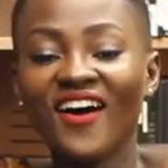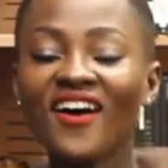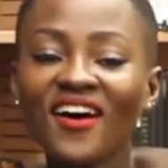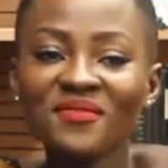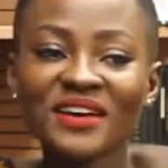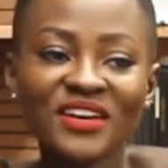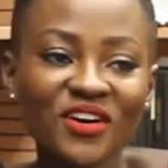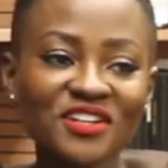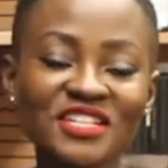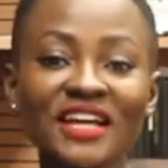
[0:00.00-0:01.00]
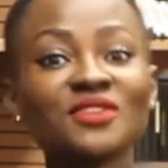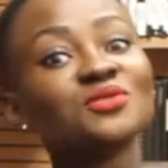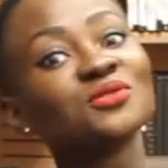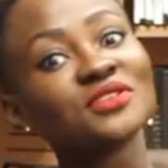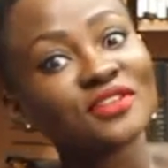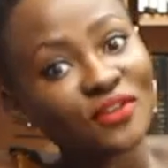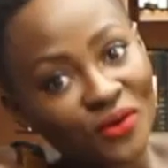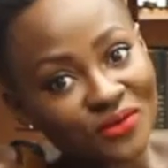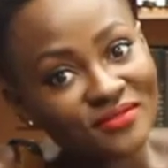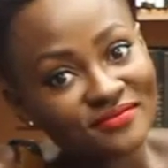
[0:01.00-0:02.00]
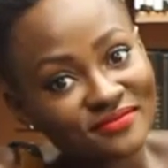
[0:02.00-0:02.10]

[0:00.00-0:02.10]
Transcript: Oh my gosh, I don't do it alone.